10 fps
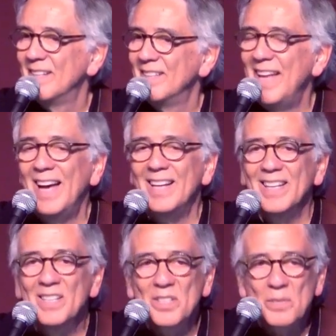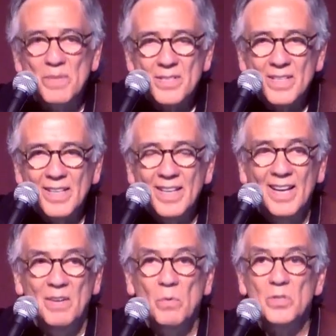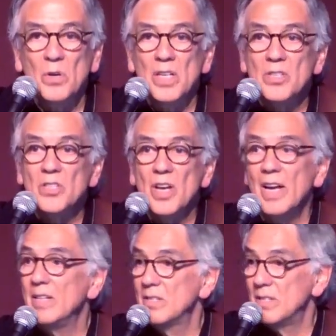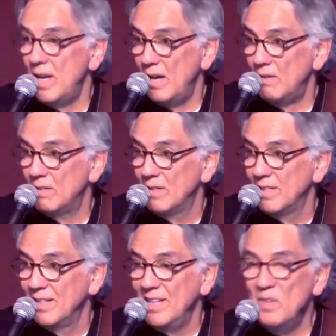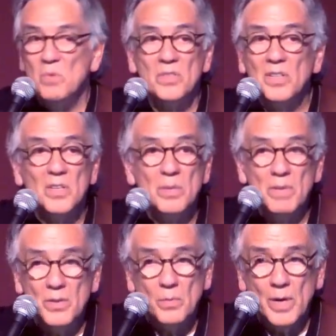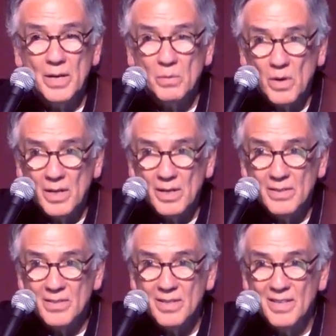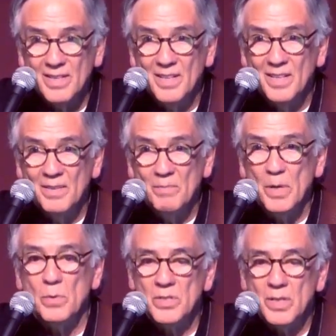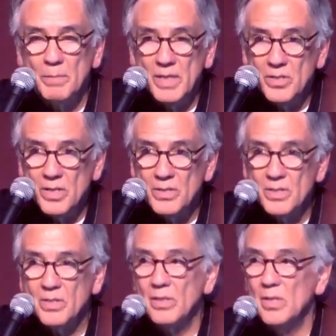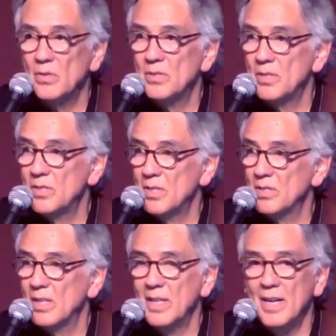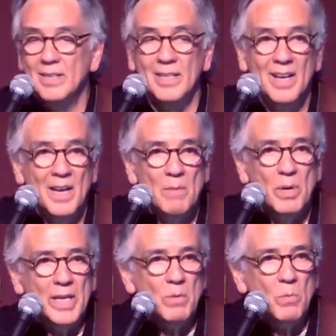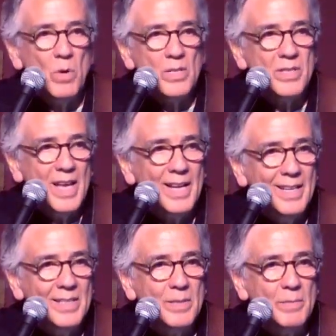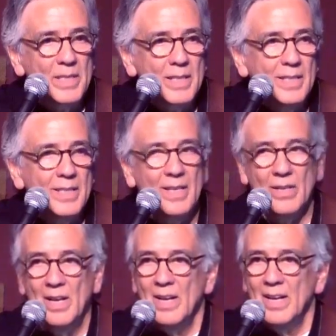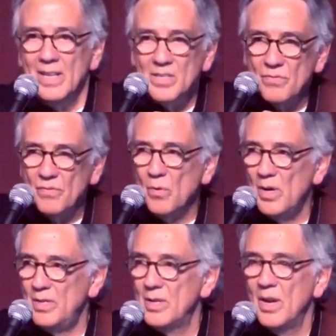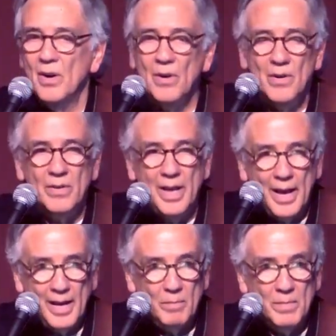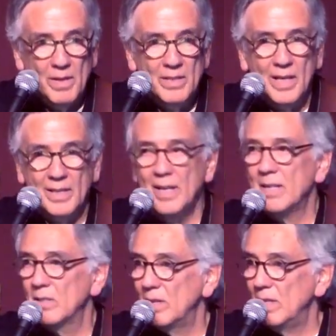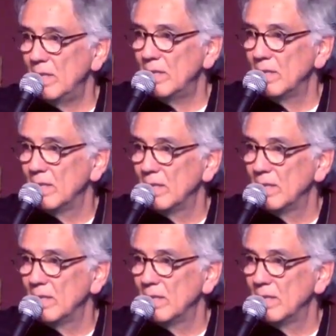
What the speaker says: That intimacy was going to change now. It wasn't going to be the way it was, but it was going to be just as close and just connected. But it was that intimate detail, his voice, her name, that kicked her in.